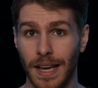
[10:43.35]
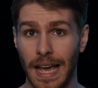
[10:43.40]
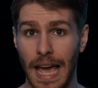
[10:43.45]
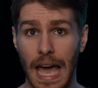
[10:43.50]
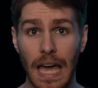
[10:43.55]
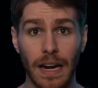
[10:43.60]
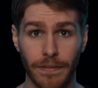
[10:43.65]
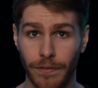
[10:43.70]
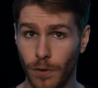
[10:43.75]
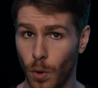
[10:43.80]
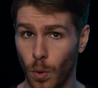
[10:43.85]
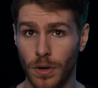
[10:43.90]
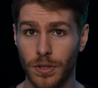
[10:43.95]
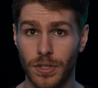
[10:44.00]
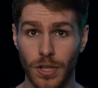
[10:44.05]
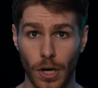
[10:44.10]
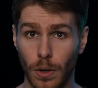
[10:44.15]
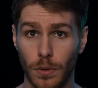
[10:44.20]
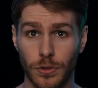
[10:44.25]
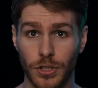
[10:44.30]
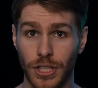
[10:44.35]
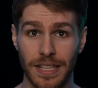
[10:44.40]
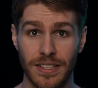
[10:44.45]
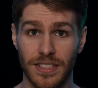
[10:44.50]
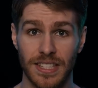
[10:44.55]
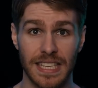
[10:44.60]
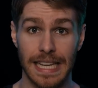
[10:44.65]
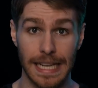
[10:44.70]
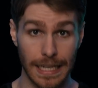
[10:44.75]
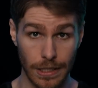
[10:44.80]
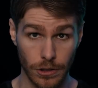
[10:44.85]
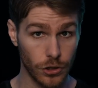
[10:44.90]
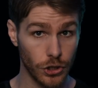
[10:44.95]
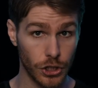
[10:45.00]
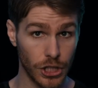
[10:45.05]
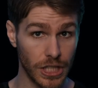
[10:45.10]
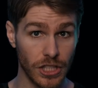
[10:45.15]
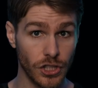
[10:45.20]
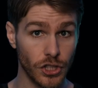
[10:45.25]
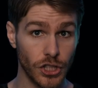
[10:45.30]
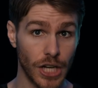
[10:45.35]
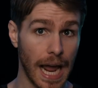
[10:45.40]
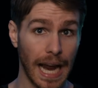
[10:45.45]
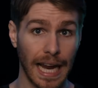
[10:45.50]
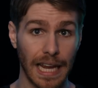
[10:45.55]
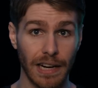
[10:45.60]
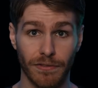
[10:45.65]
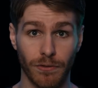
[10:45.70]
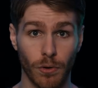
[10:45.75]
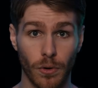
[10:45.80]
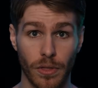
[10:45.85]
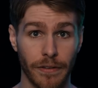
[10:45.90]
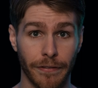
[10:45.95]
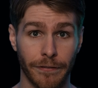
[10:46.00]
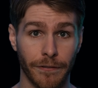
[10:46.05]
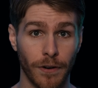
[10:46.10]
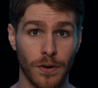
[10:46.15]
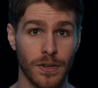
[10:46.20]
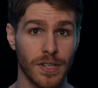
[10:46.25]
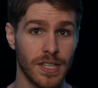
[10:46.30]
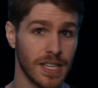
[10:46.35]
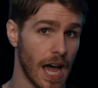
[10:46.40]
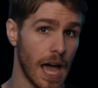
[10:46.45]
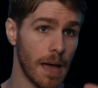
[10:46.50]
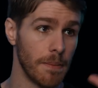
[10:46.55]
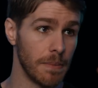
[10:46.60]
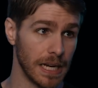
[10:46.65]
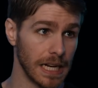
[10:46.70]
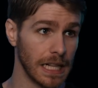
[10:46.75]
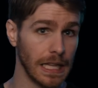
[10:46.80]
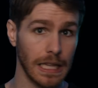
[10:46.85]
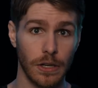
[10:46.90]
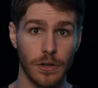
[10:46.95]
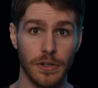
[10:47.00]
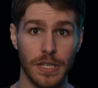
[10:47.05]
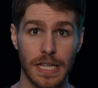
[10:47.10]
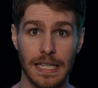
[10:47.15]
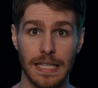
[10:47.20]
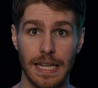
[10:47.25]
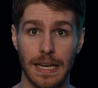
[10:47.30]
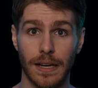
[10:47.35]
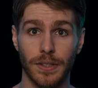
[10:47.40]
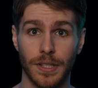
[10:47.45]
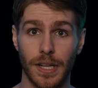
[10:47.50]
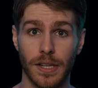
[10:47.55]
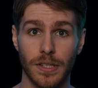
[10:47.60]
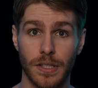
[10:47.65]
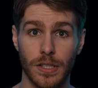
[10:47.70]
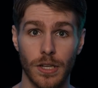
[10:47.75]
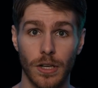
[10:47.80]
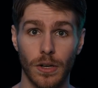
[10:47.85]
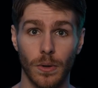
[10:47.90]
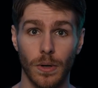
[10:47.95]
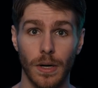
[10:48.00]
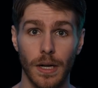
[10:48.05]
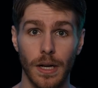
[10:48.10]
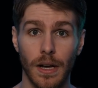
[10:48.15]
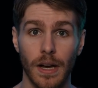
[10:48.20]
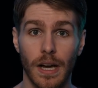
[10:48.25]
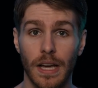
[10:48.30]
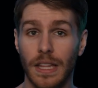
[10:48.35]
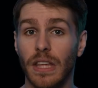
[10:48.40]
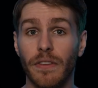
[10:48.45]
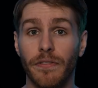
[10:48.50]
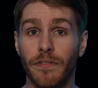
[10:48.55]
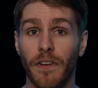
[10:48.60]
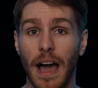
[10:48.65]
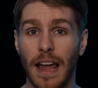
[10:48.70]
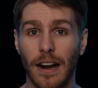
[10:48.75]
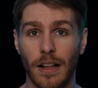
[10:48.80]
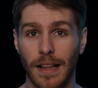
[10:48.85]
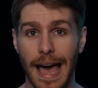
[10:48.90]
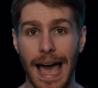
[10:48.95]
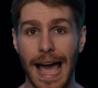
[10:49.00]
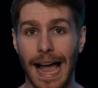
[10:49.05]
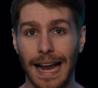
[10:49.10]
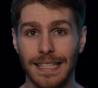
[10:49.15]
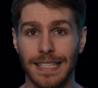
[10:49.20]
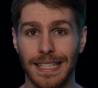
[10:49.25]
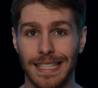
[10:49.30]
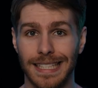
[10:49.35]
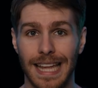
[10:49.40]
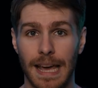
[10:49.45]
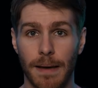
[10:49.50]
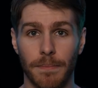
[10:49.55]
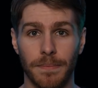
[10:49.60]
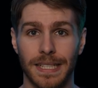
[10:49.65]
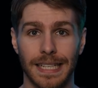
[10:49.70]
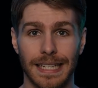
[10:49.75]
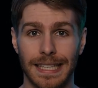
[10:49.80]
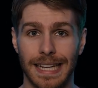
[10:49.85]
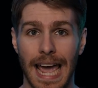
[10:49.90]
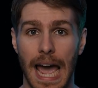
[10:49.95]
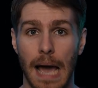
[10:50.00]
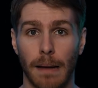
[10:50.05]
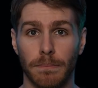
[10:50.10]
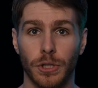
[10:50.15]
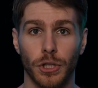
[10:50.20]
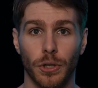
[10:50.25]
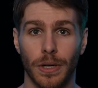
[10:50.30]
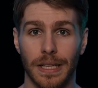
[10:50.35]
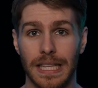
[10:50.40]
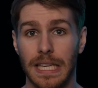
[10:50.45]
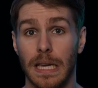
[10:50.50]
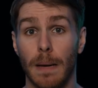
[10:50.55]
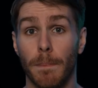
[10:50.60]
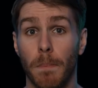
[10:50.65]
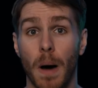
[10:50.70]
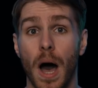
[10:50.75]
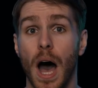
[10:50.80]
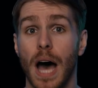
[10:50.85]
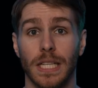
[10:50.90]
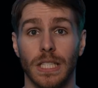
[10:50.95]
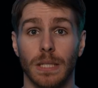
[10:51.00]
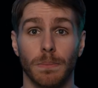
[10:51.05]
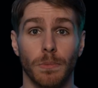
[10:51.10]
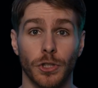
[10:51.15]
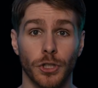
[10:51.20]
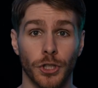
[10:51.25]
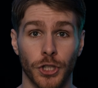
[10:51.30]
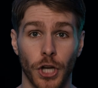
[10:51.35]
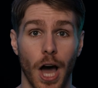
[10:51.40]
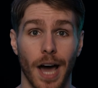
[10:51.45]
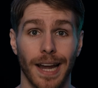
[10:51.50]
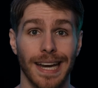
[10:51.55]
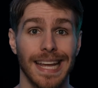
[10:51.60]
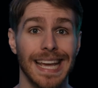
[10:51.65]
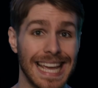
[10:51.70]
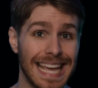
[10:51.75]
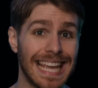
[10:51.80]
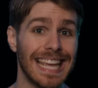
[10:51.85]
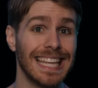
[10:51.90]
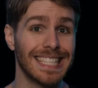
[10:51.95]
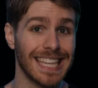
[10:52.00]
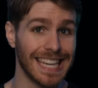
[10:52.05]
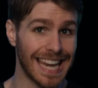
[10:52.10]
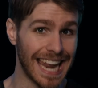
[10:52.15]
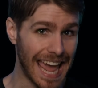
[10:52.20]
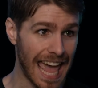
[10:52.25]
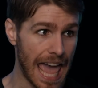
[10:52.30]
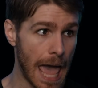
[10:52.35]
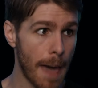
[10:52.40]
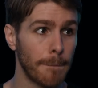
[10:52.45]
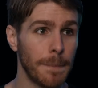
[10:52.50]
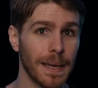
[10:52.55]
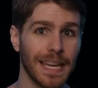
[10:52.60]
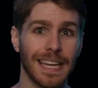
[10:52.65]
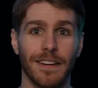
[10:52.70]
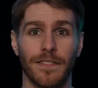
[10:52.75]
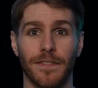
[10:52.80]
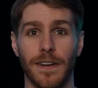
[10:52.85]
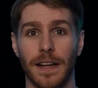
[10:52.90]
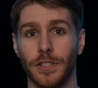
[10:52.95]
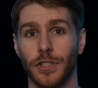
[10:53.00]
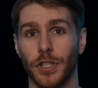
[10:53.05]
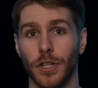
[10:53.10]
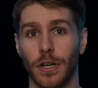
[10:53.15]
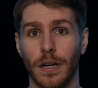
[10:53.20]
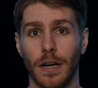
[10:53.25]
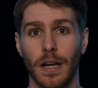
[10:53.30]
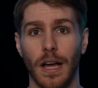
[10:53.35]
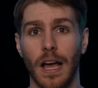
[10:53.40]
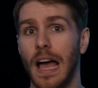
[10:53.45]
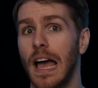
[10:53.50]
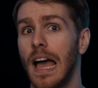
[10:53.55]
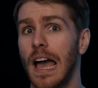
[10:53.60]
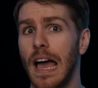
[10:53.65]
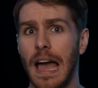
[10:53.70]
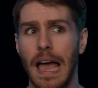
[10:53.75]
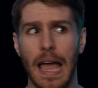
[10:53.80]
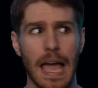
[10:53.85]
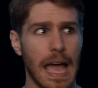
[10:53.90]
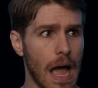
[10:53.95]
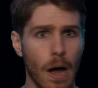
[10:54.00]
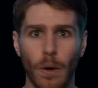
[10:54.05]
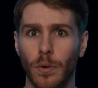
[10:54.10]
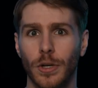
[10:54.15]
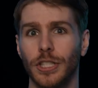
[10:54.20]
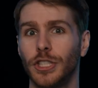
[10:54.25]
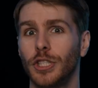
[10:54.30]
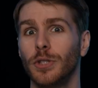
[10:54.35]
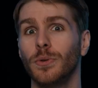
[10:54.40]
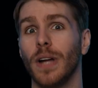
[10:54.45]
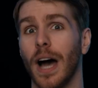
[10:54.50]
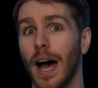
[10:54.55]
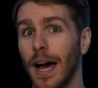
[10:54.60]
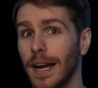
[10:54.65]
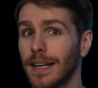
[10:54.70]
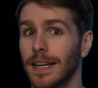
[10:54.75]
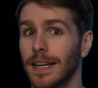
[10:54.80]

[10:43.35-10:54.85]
And of course, OJ seeing Jean Jacket for the first time in clear detail does too. The final act attempt at capturing the impossible shot is an epic adventure. How could you not?